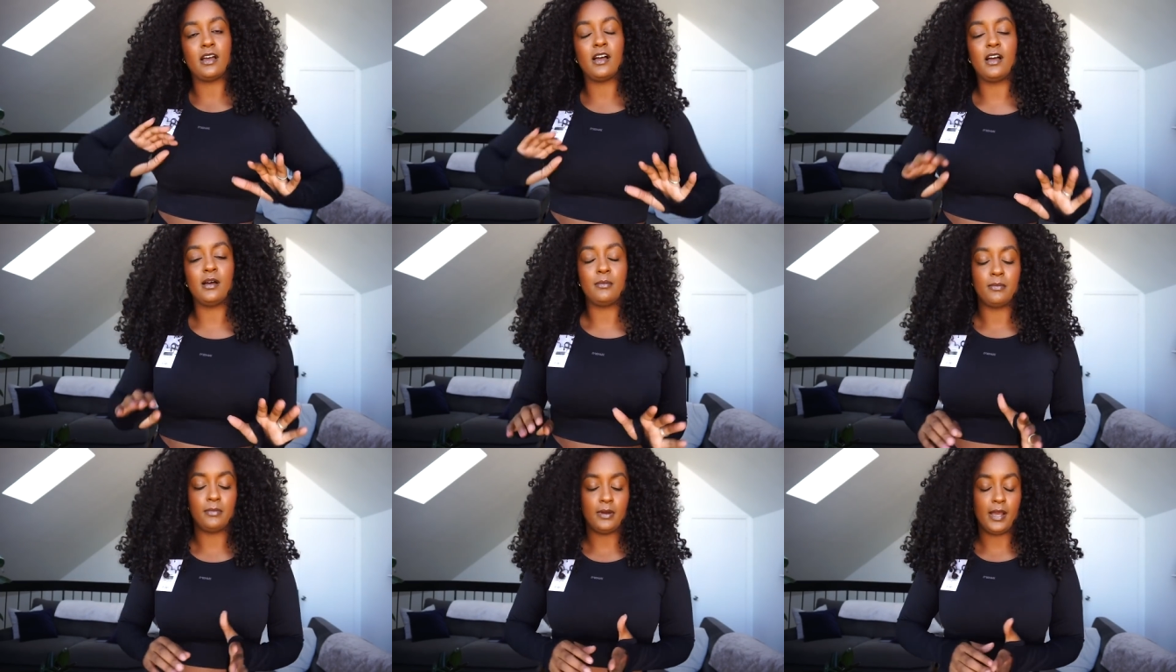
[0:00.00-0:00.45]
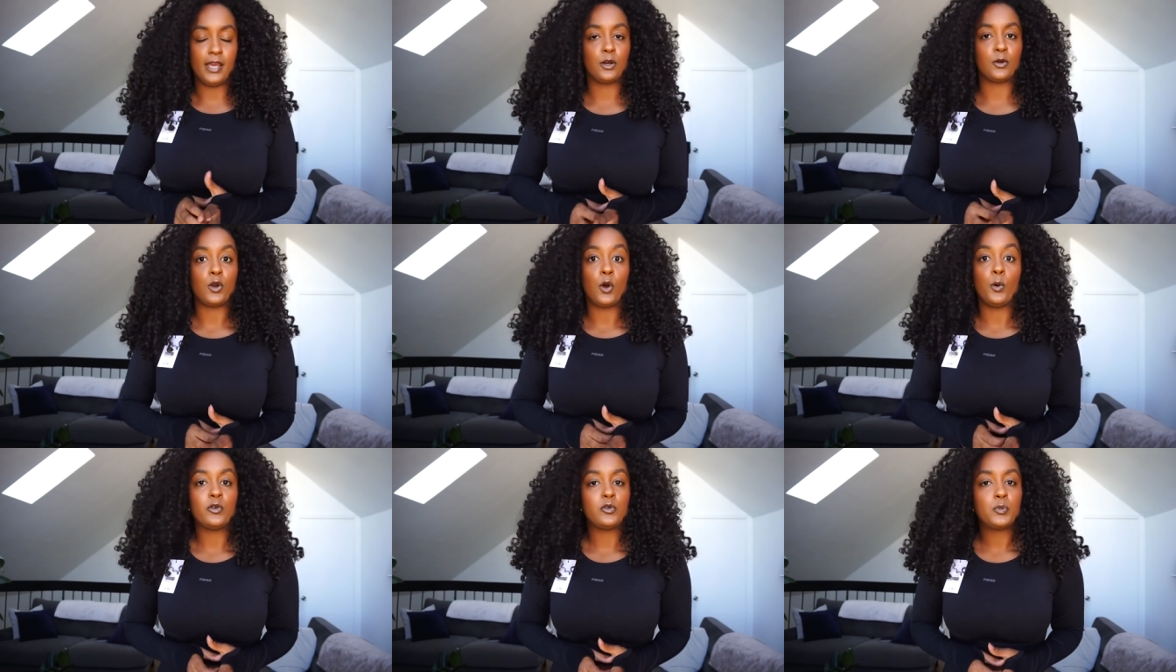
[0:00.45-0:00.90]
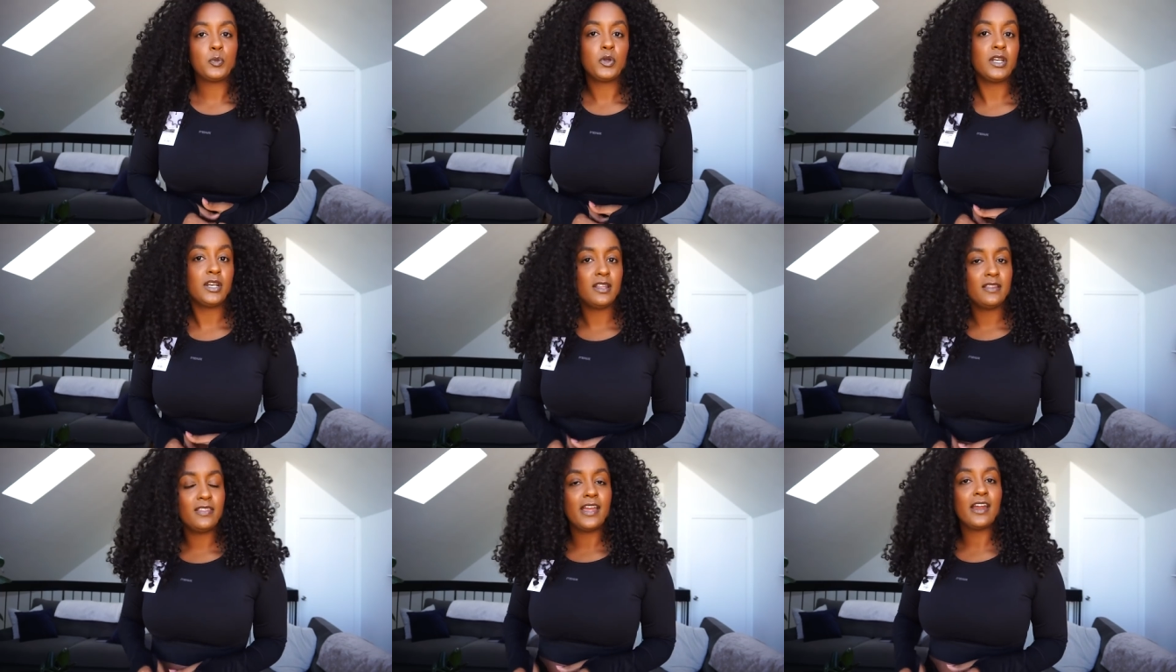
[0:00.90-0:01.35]
Um, I don't always
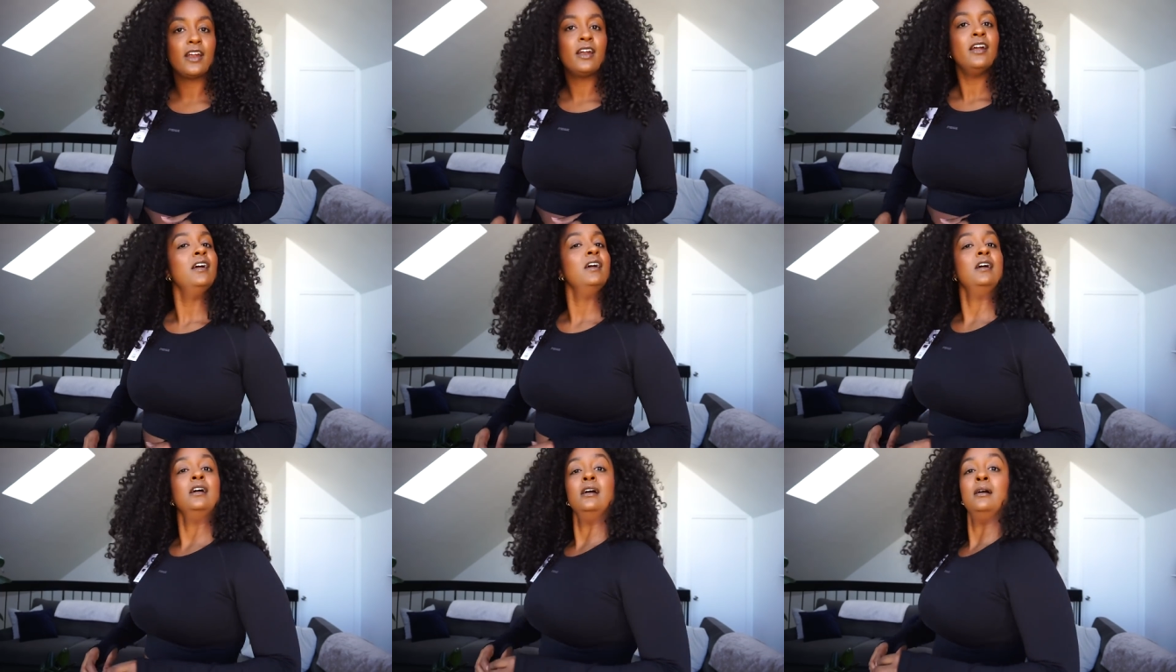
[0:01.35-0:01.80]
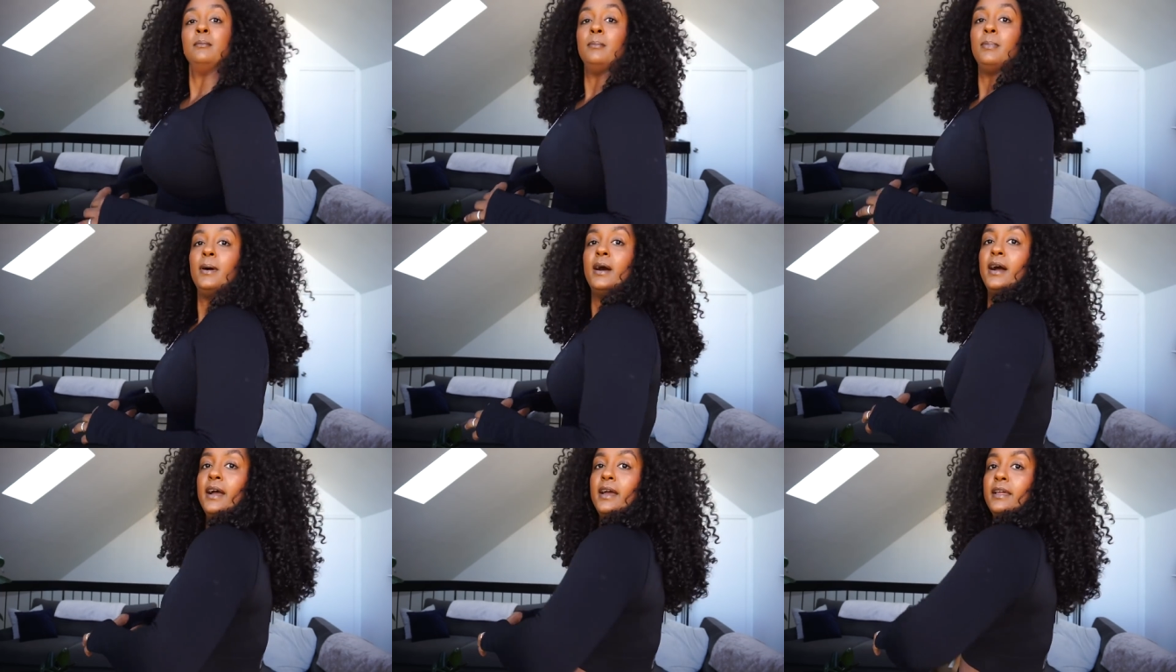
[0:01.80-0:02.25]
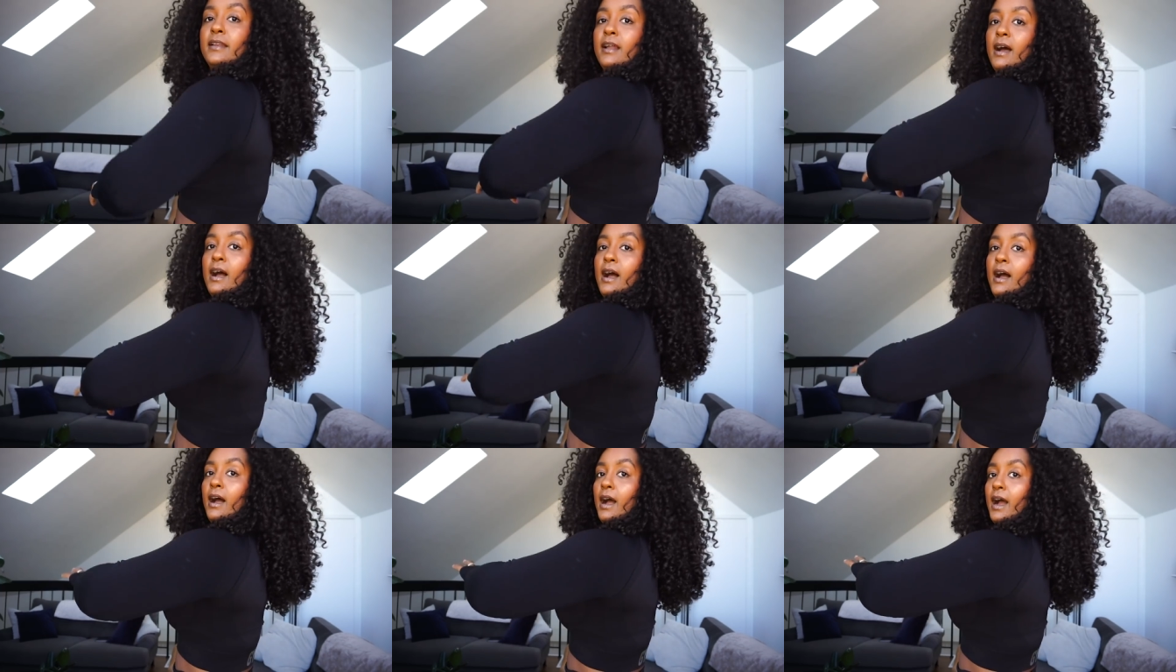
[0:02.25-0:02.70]
put it in there, but
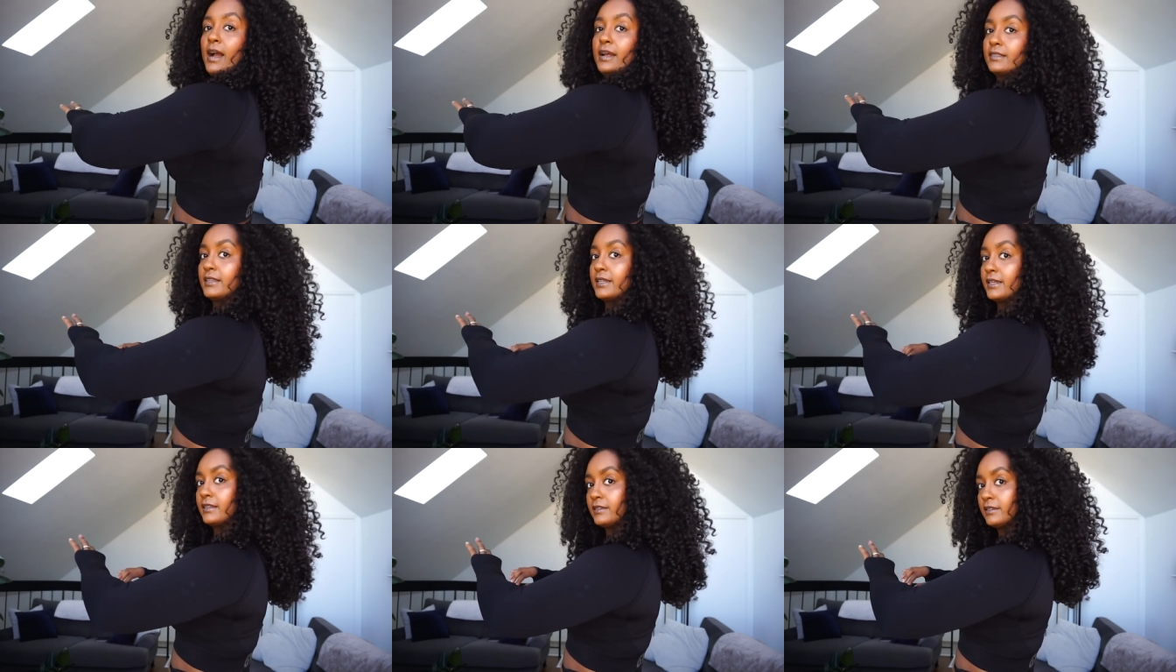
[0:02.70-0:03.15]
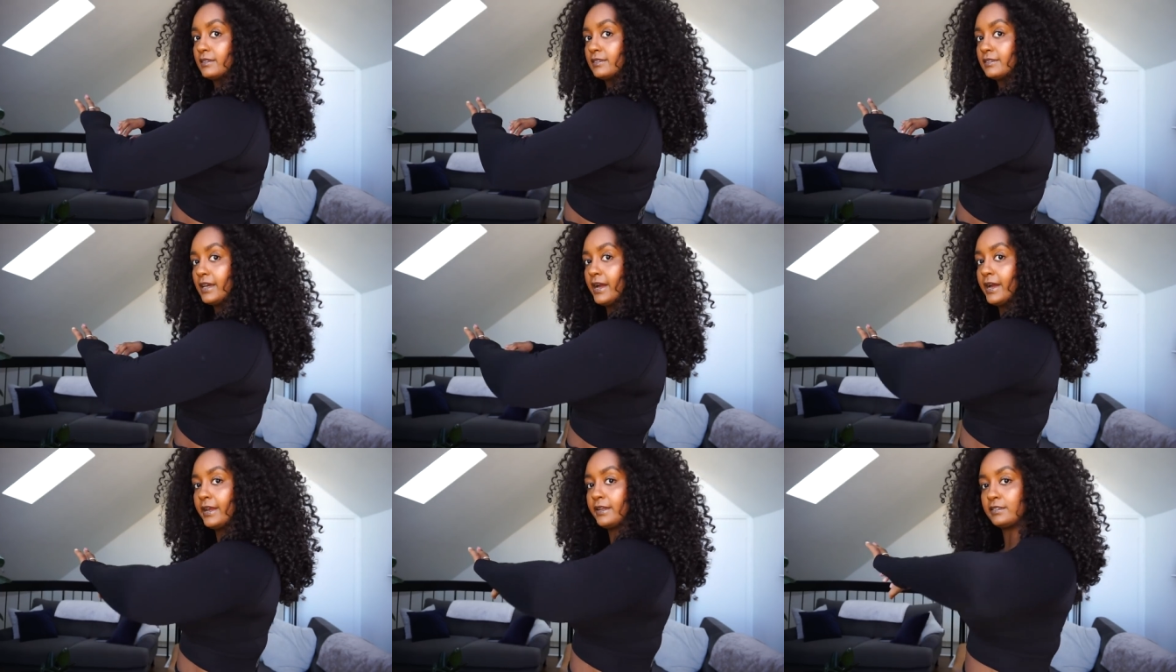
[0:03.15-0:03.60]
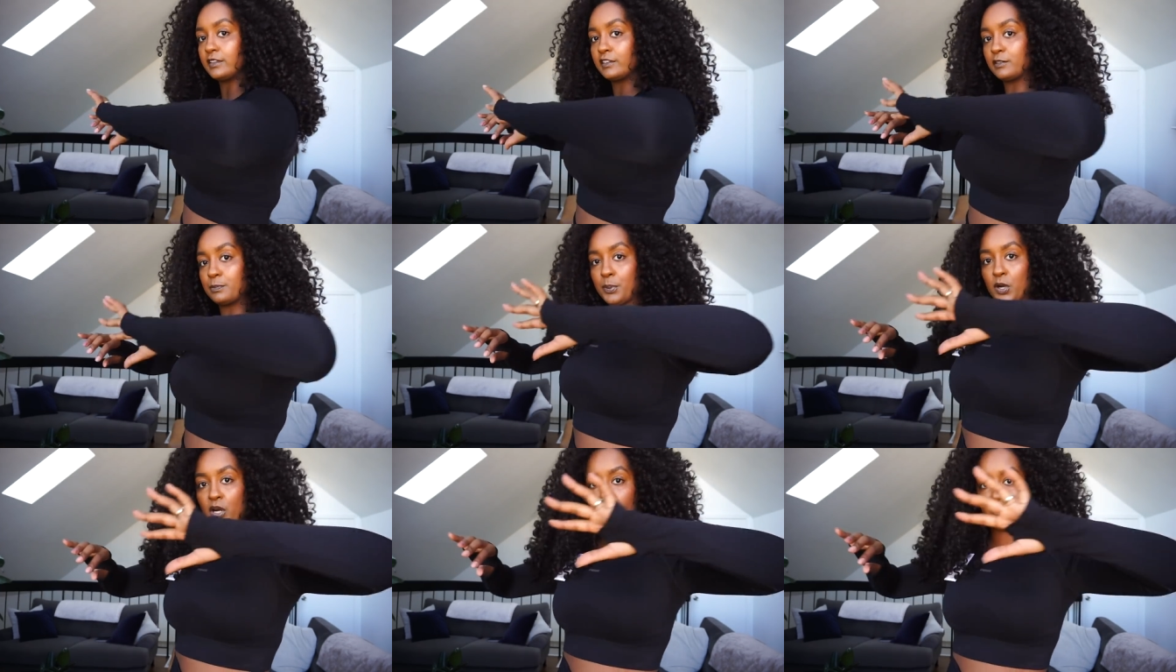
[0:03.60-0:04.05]
I think this size
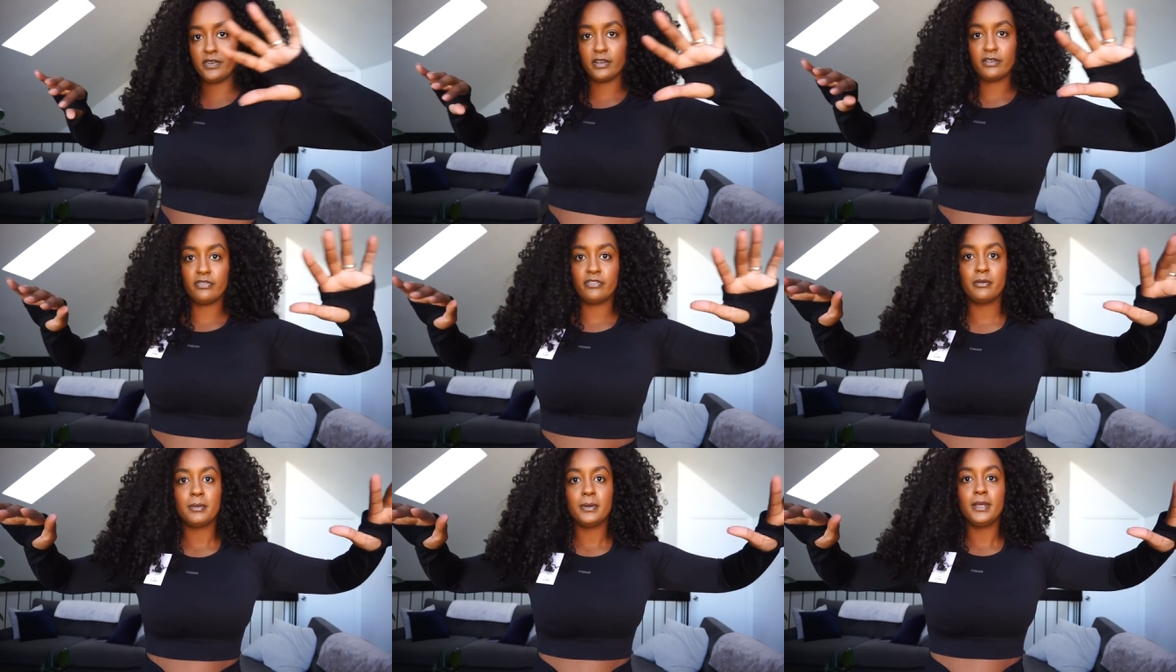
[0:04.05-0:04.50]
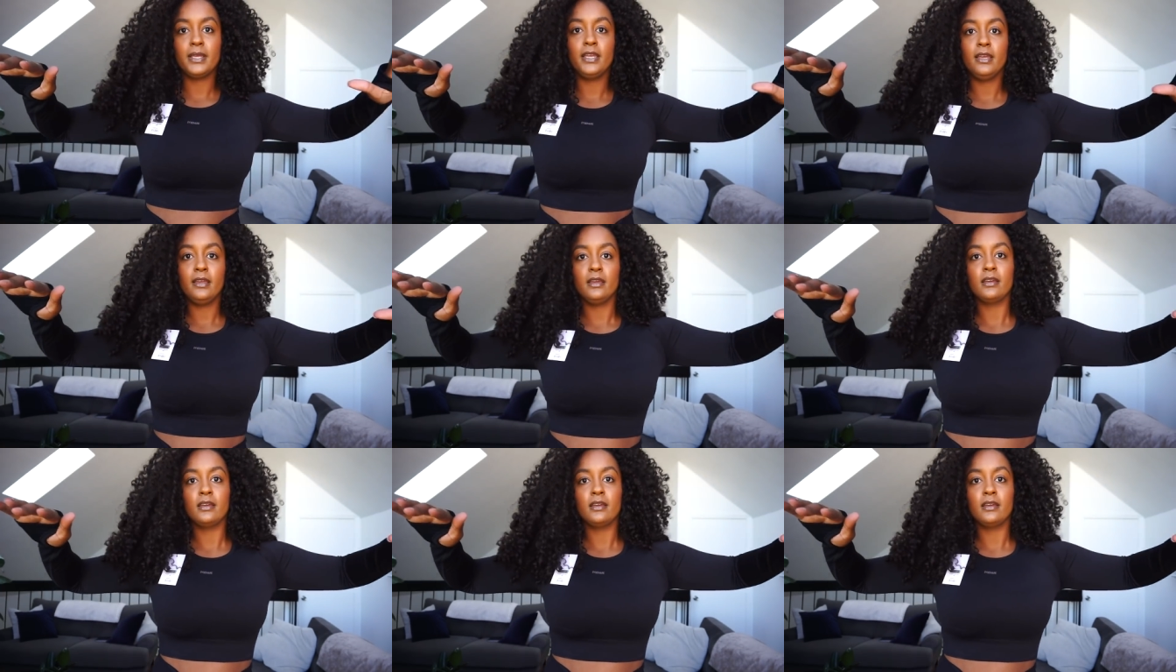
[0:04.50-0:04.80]
is perfect for me,